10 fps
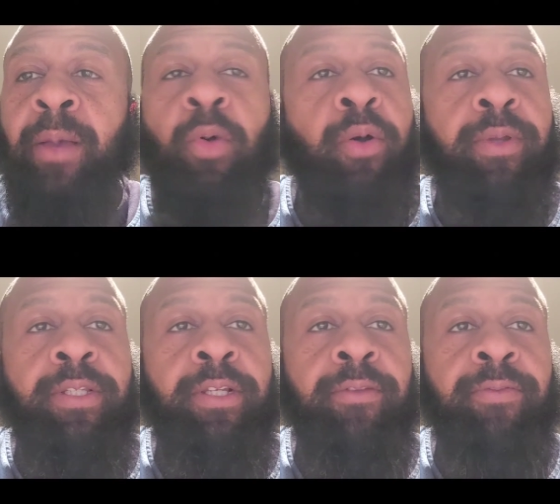always
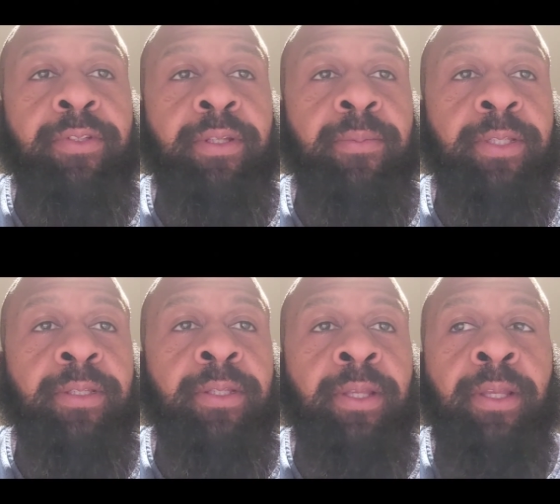looking for
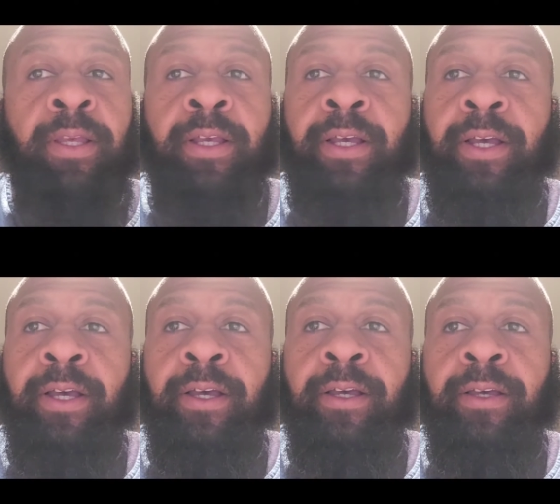something
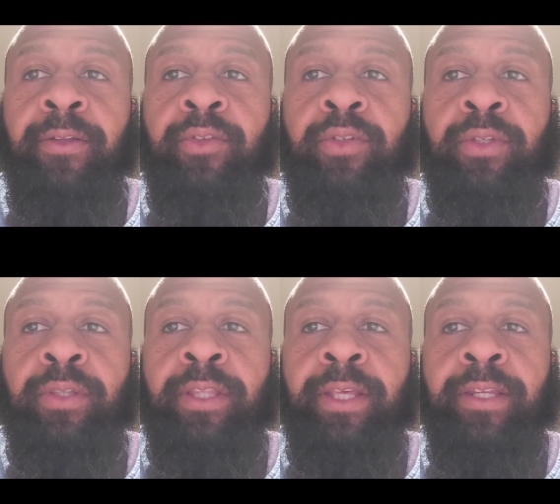
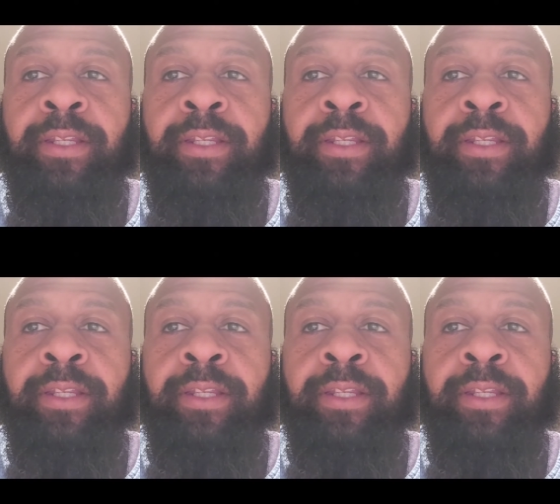that